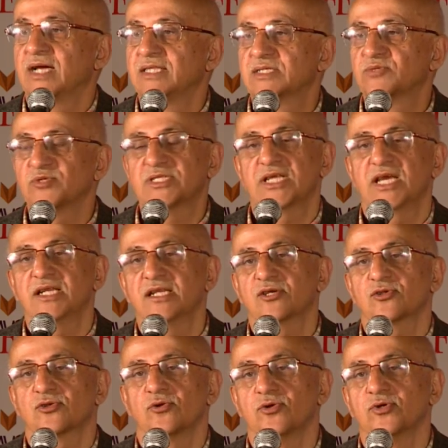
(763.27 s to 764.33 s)
And this was ten
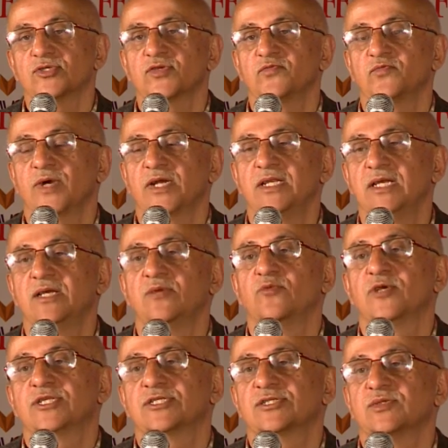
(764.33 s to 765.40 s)
crores of money
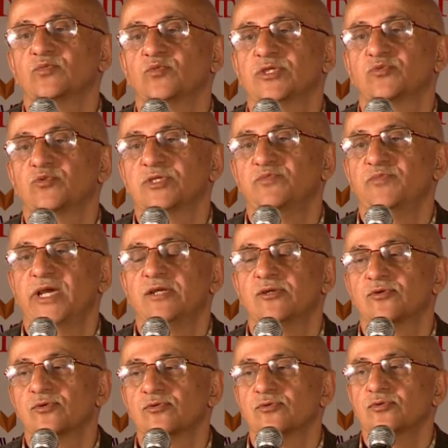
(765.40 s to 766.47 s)
which which was
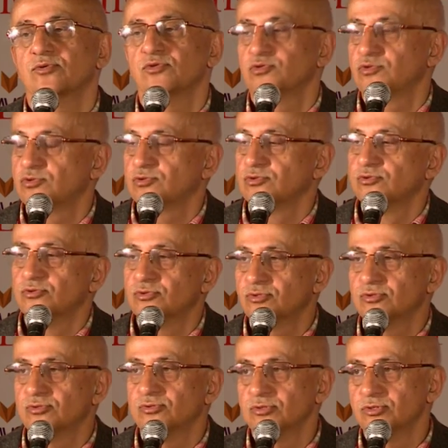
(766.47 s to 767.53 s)
meant to to
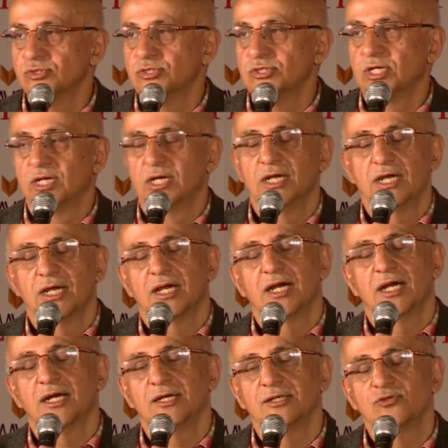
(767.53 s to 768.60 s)

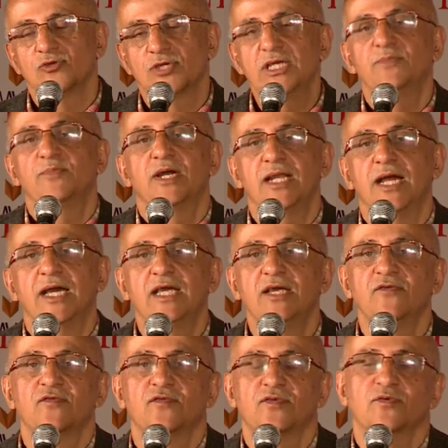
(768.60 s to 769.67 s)
uh, to keep
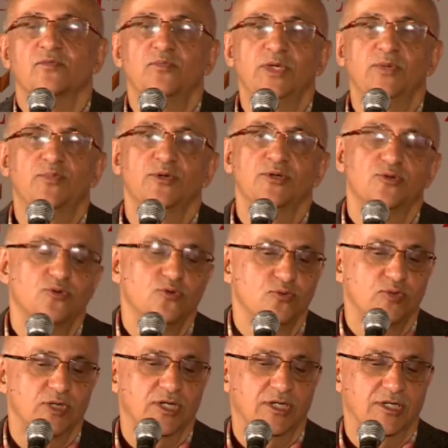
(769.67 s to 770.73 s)
alive people who
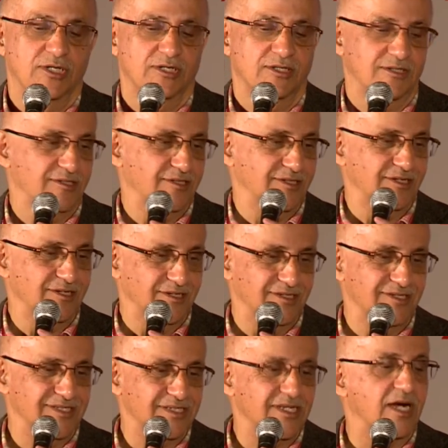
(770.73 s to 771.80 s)
were
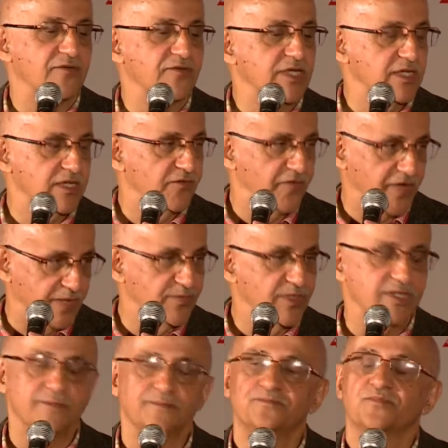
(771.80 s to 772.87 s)
uh, starving in a
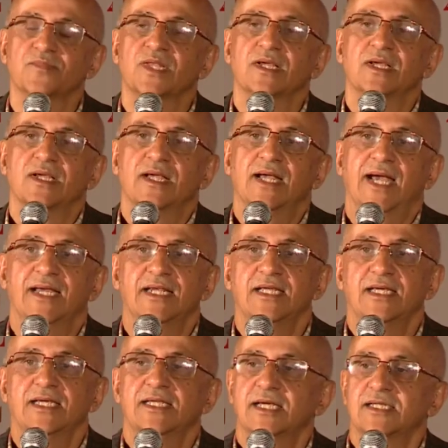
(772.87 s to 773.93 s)
famine, and
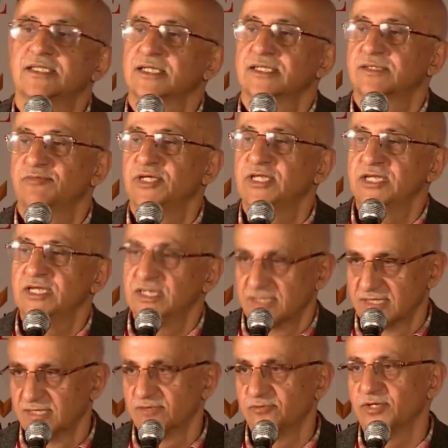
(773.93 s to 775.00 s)
it had just been
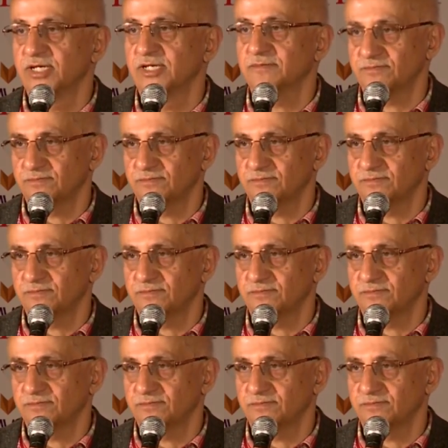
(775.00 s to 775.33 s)
eaten away.